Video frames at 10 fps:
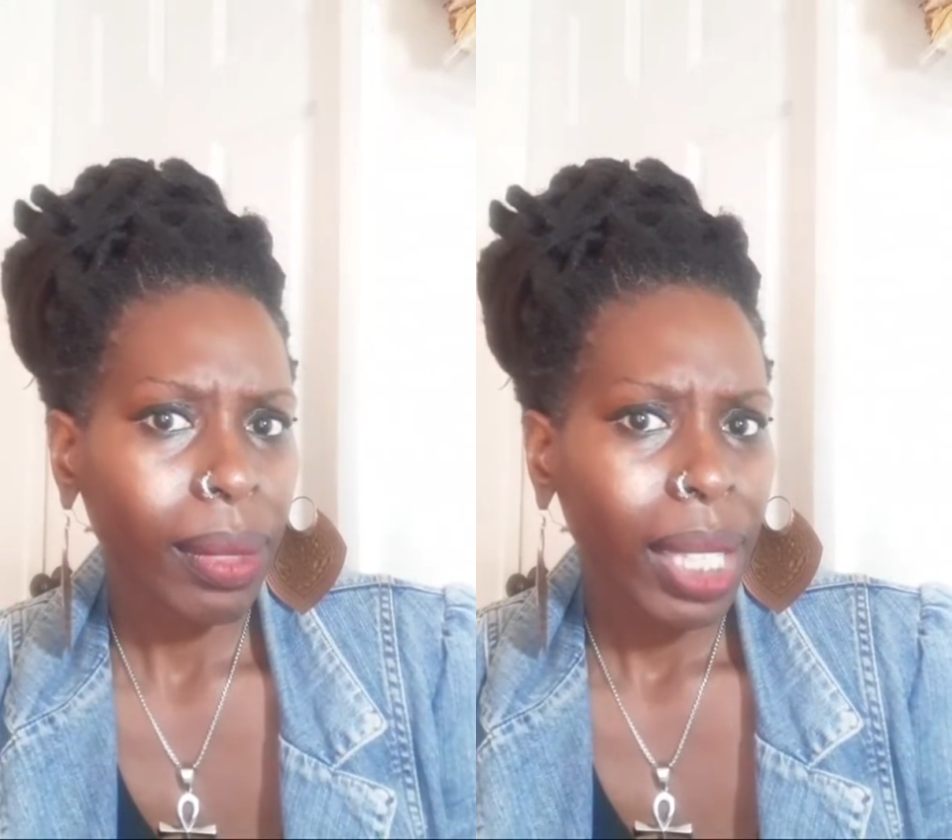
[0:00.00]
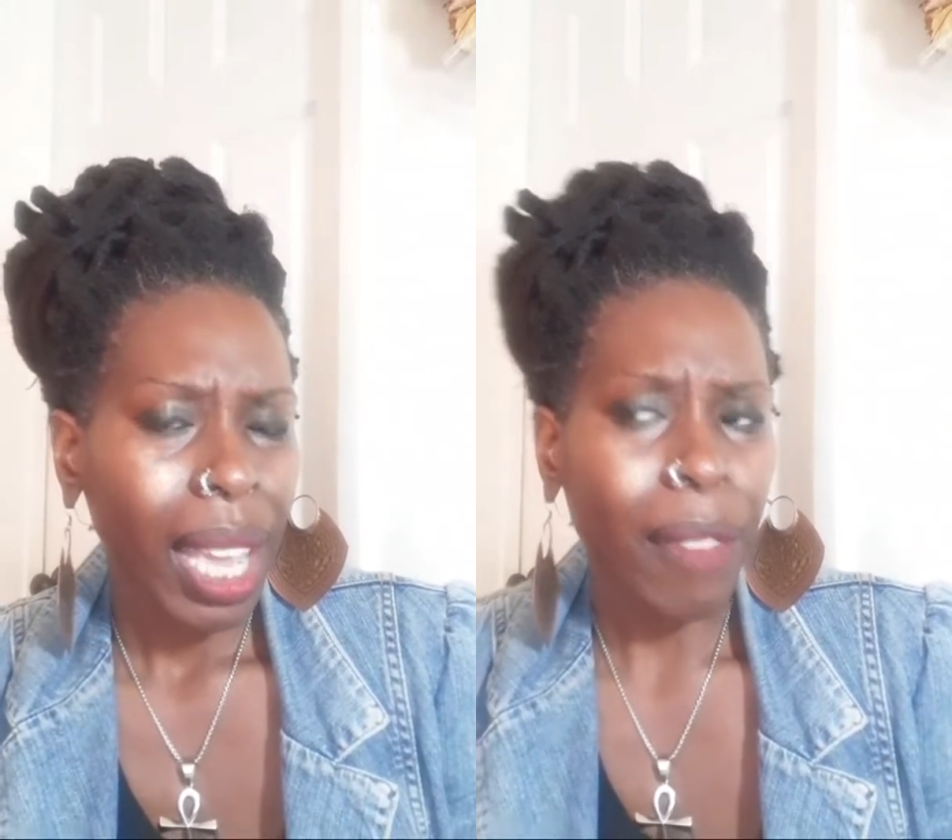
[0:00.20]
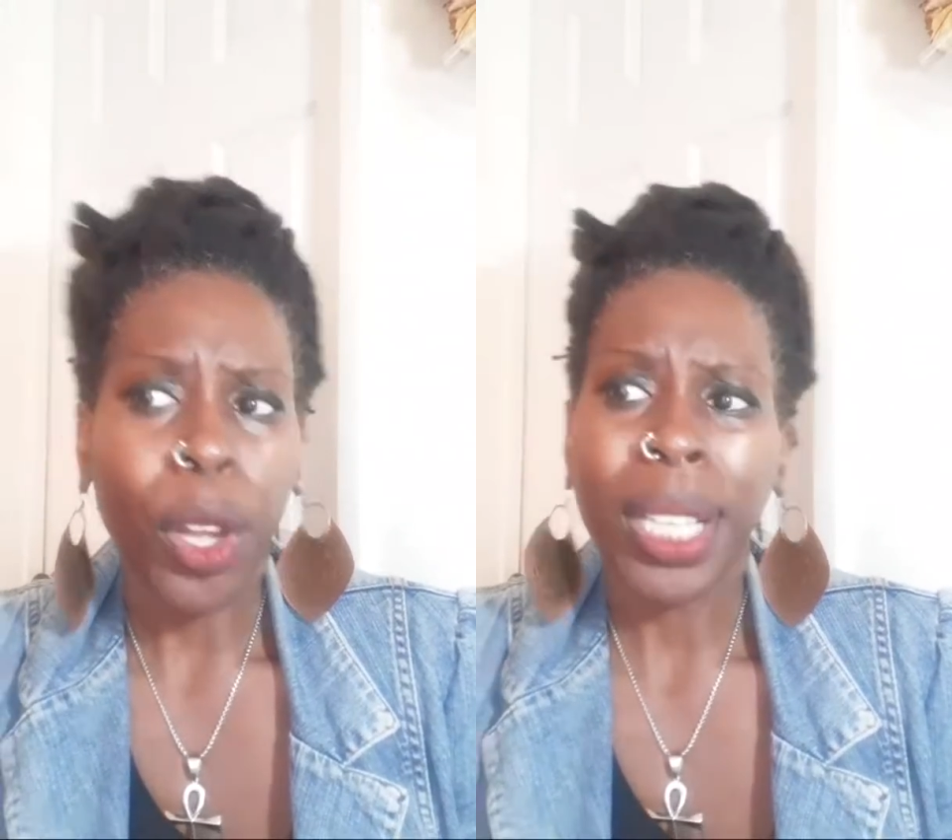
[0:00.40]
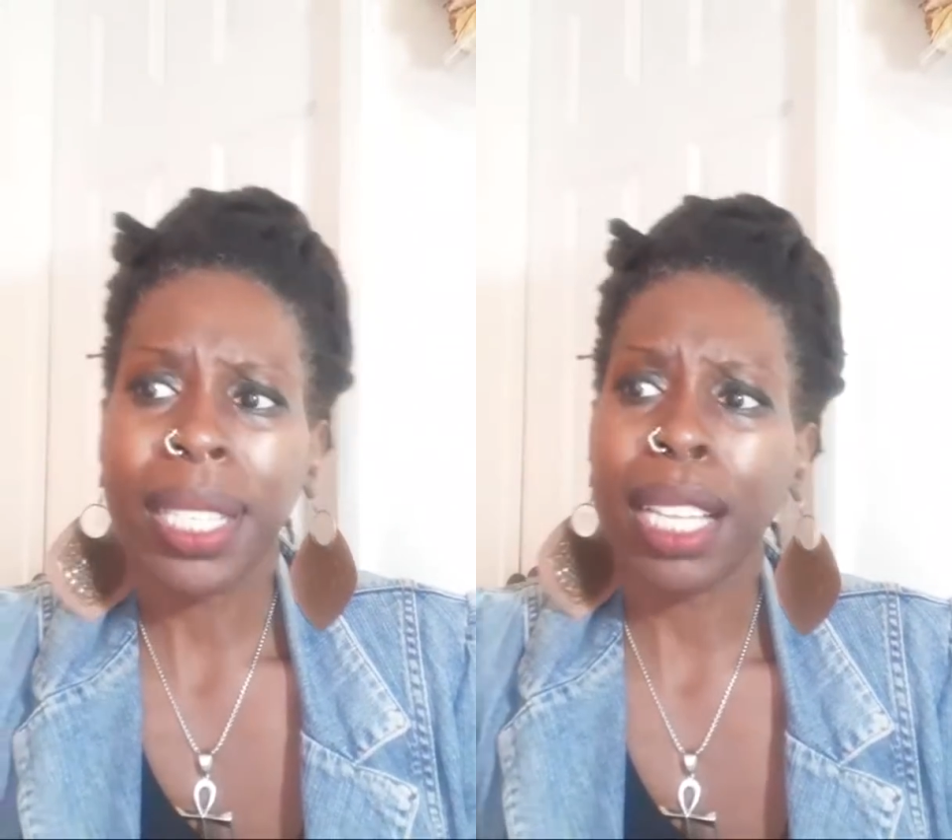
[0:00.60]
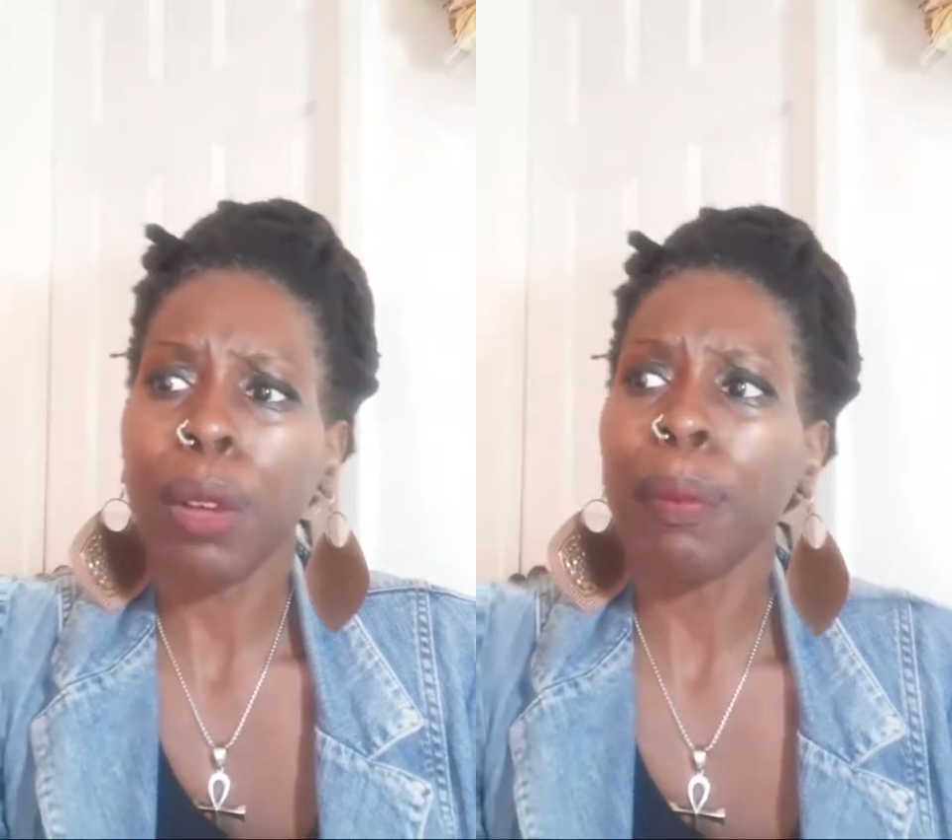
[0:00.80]
If you're a
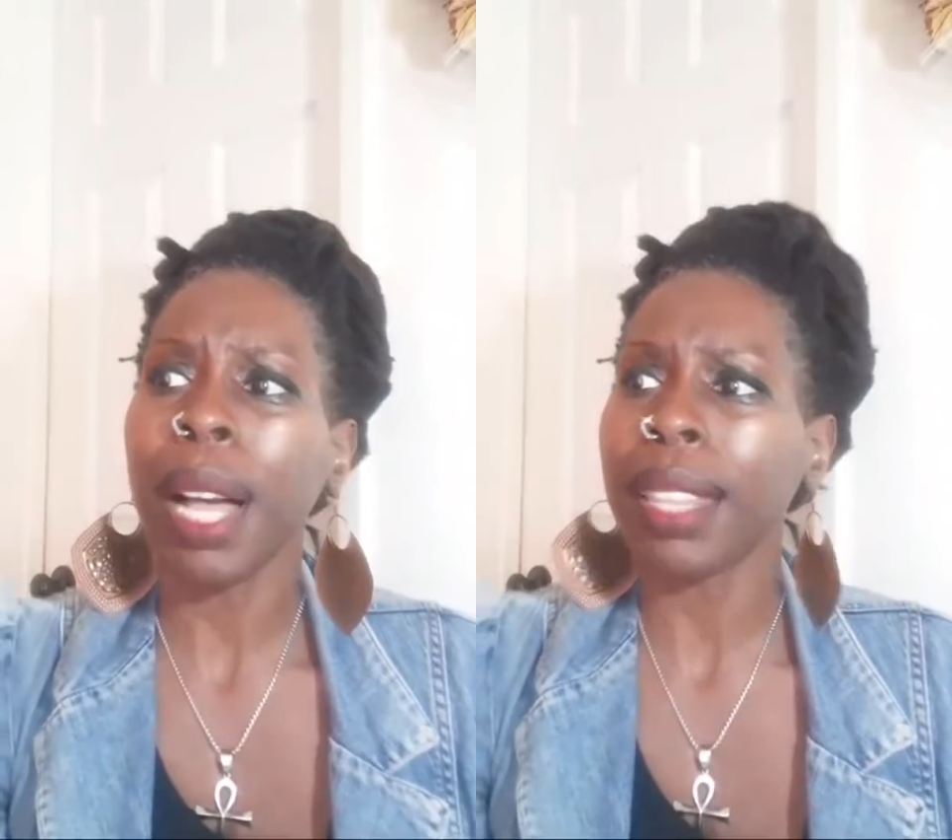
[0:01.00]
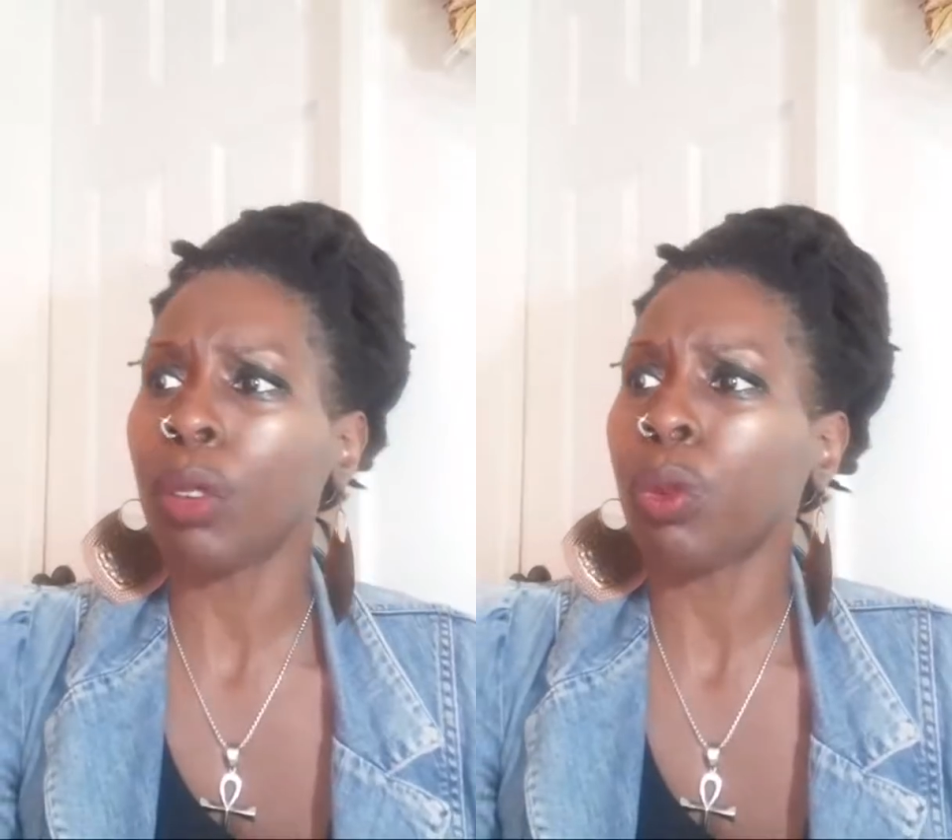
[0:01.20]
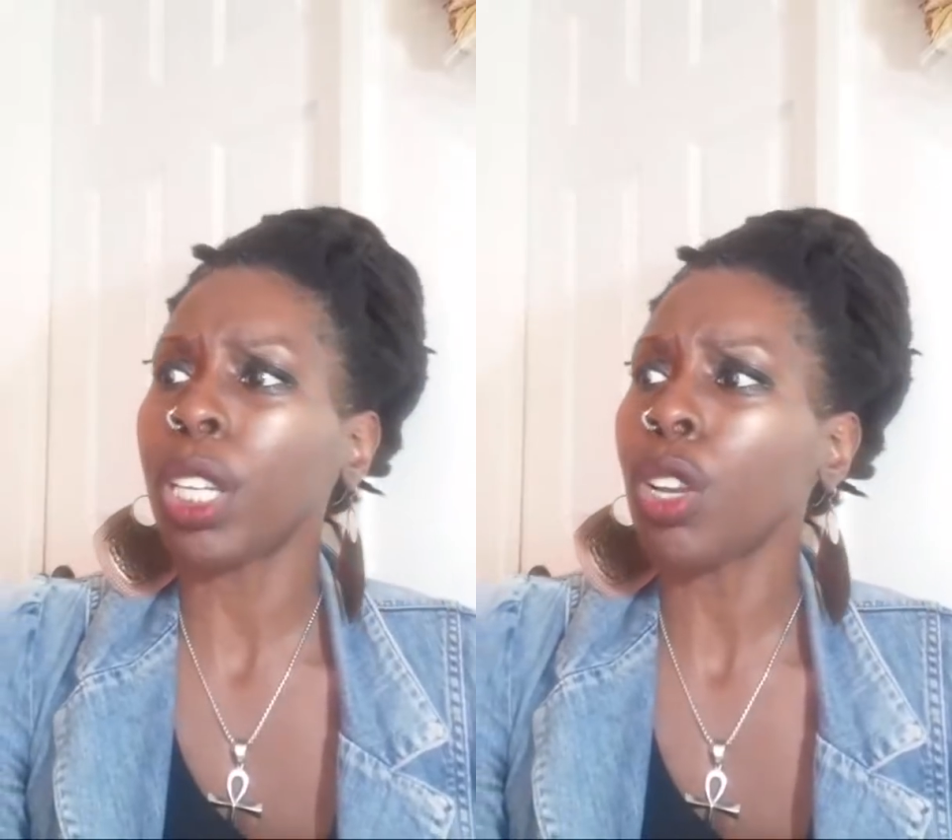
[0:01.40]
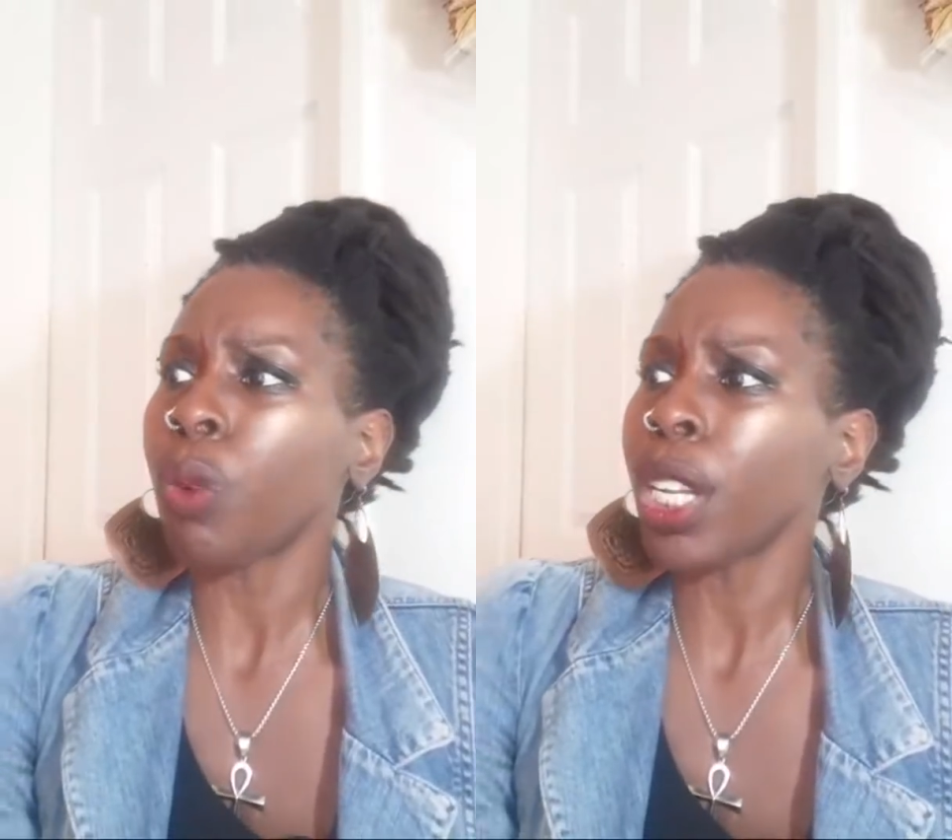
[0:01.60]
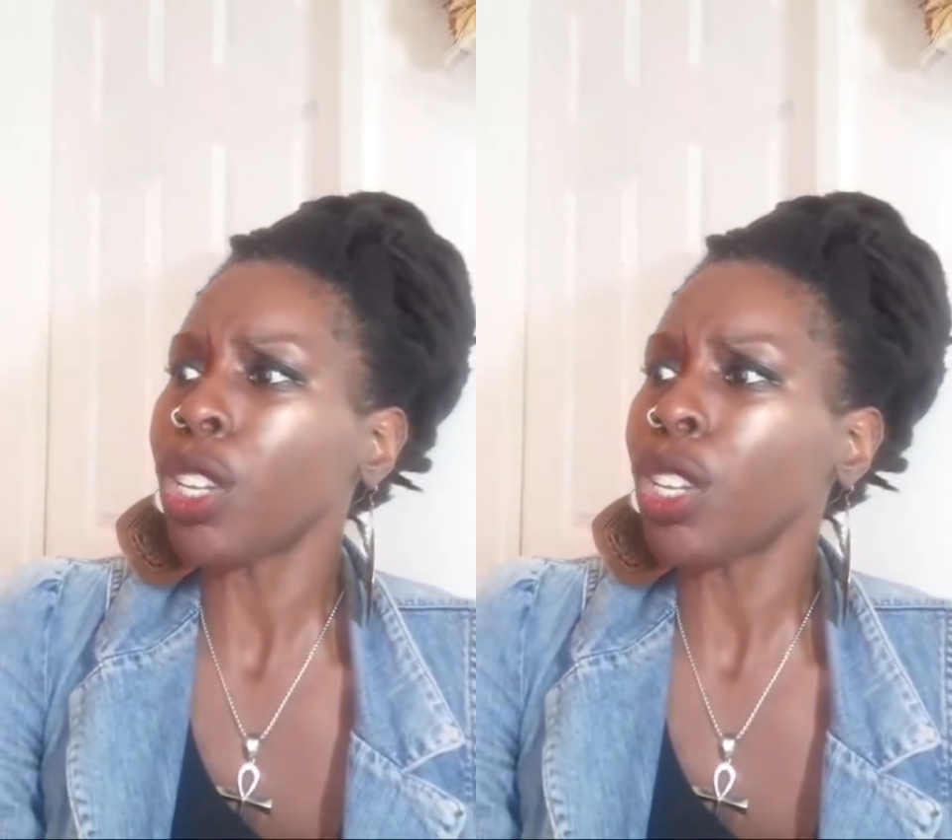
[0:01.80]
single mother, what do